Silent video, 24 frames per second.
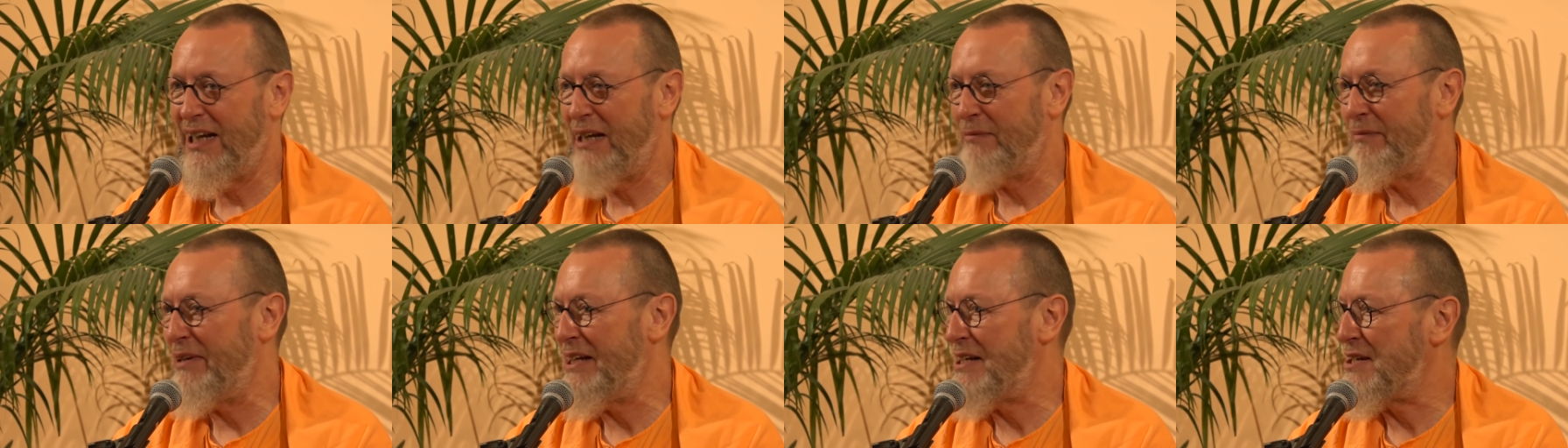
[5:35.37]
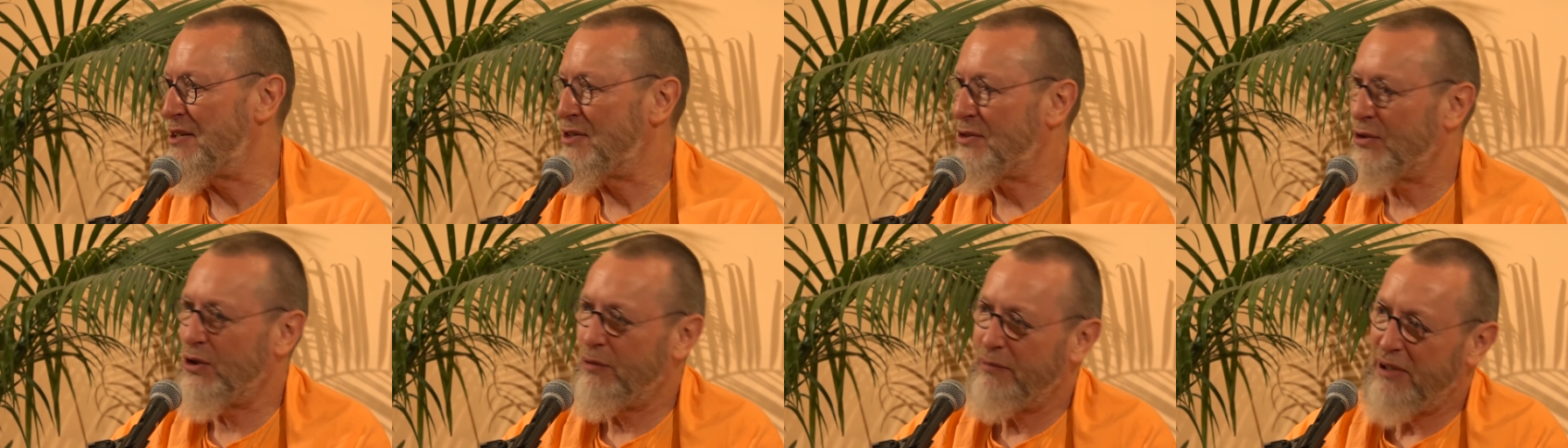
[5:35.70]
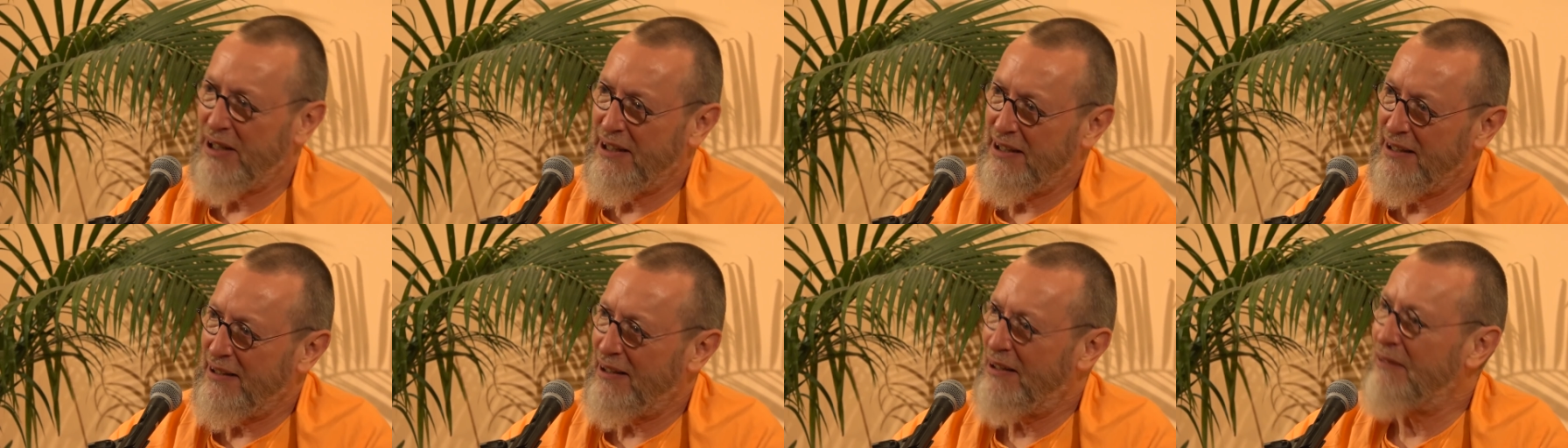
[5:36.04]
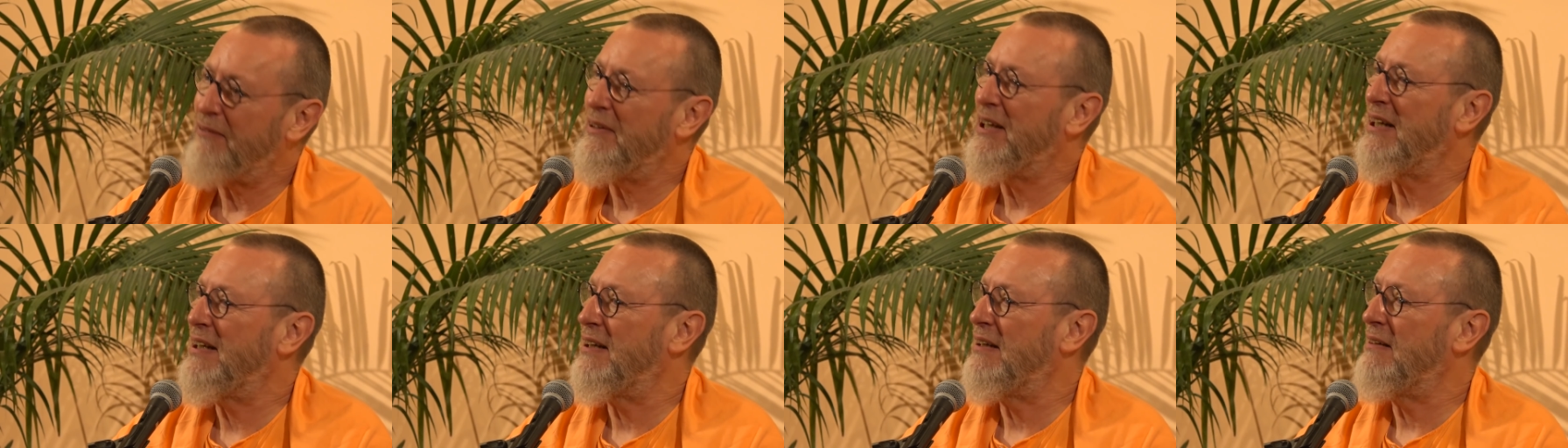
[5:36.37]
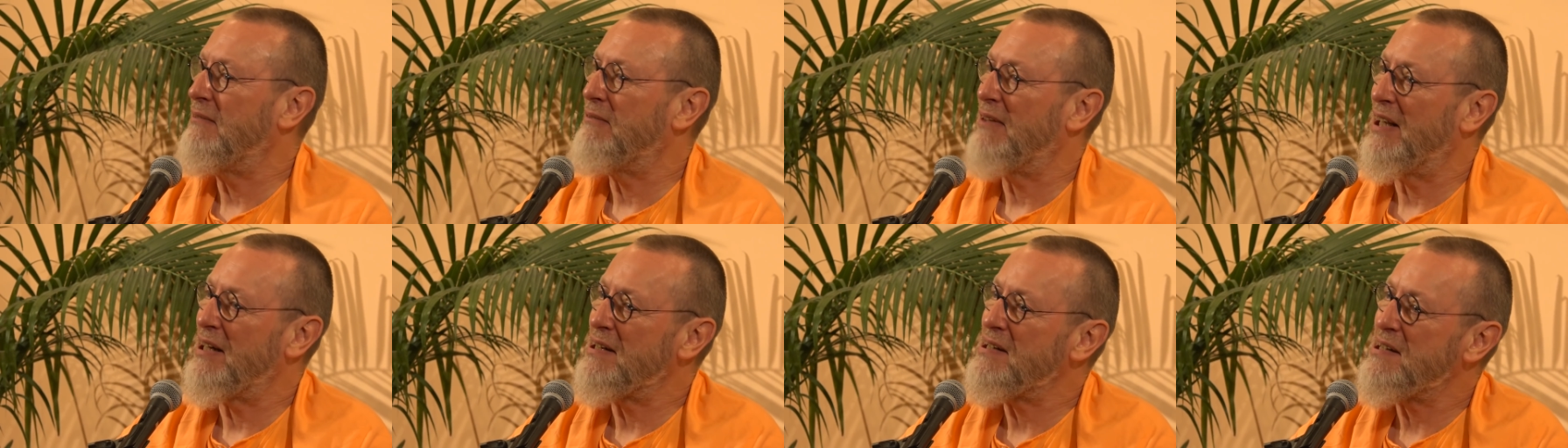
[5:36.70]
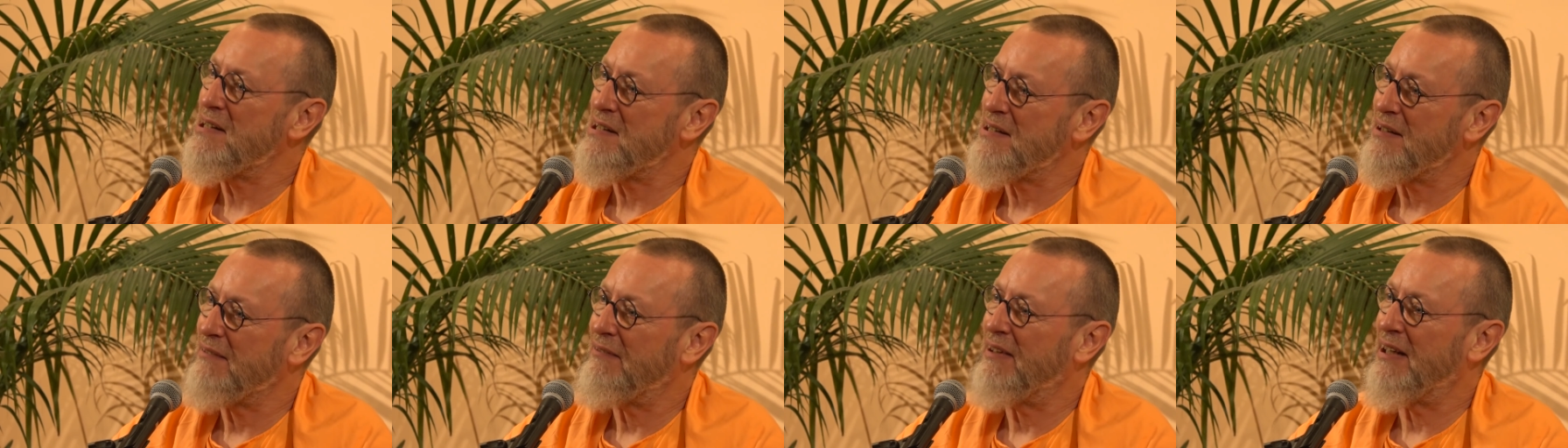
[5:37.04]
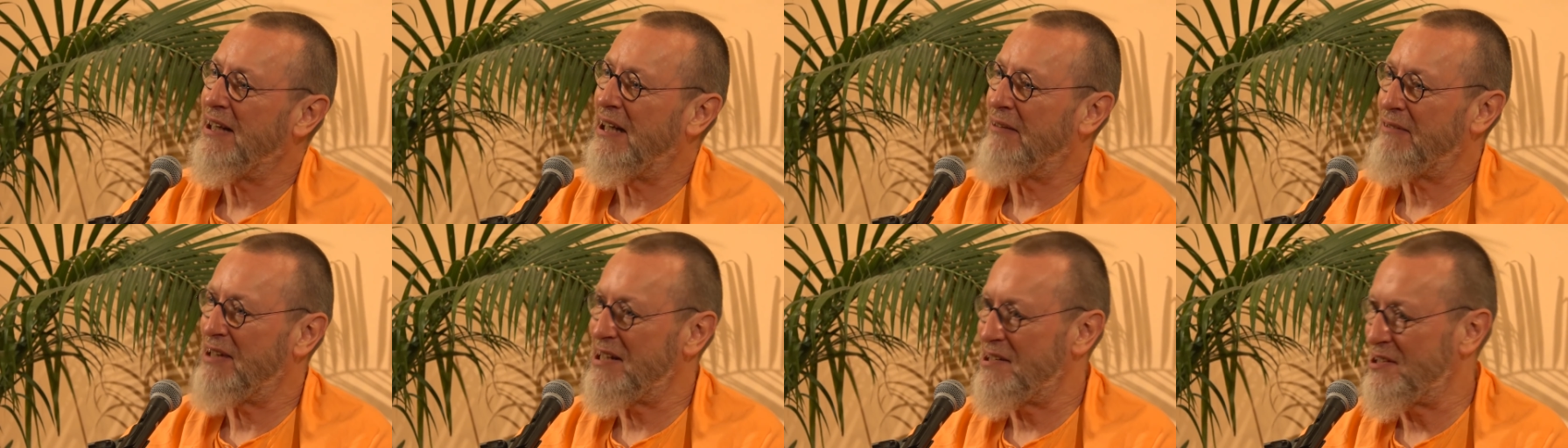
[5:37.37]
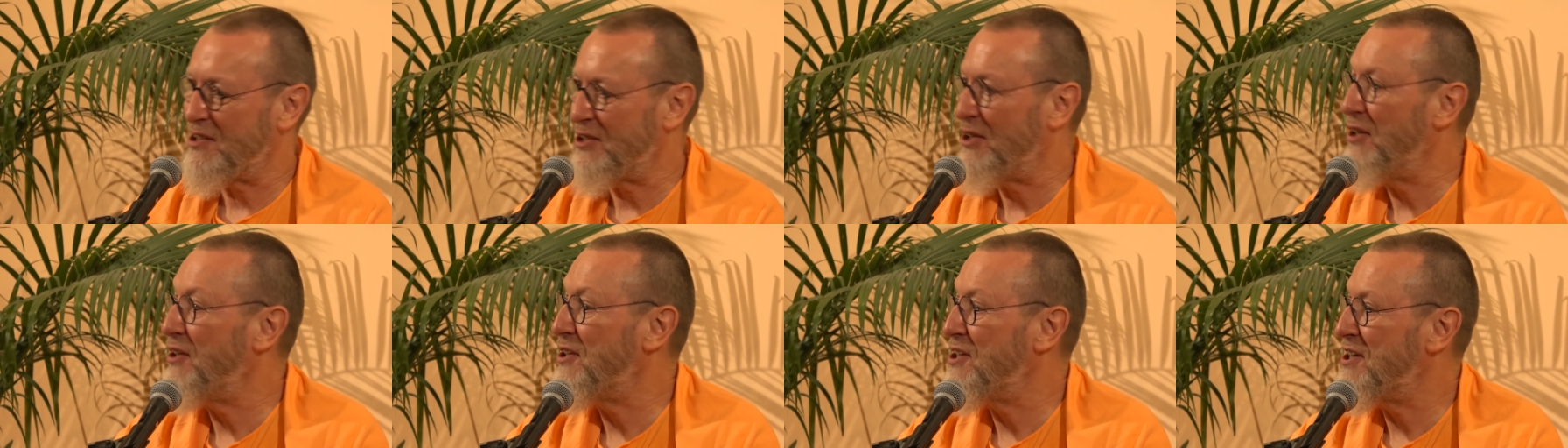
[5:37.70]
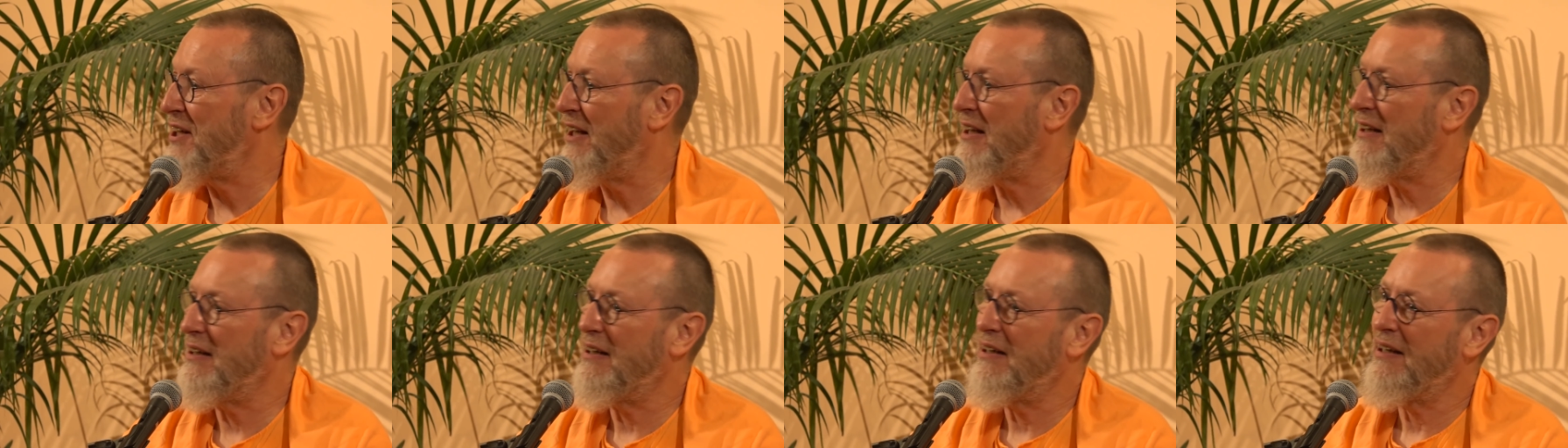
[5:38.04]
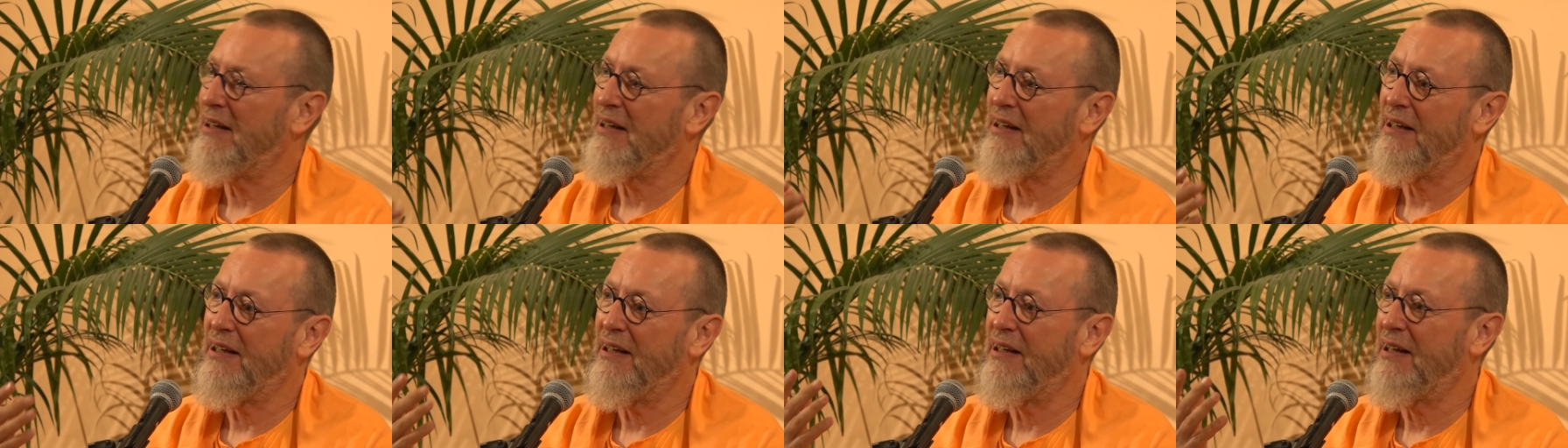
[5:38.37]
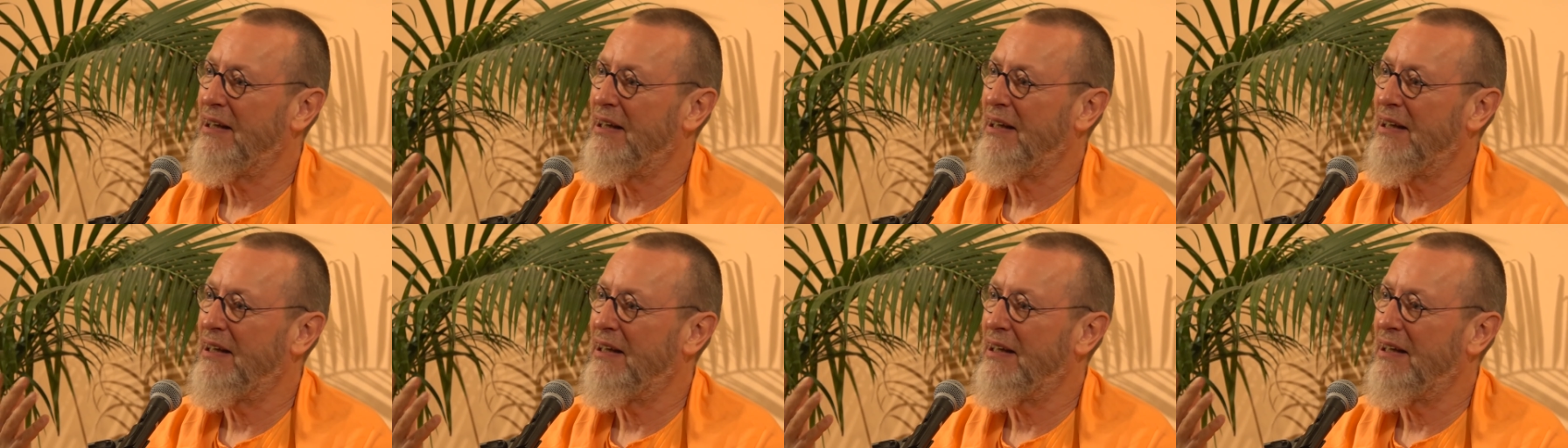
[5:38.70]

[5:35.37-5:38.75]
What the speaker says: I met so many awakened ones when I was searching.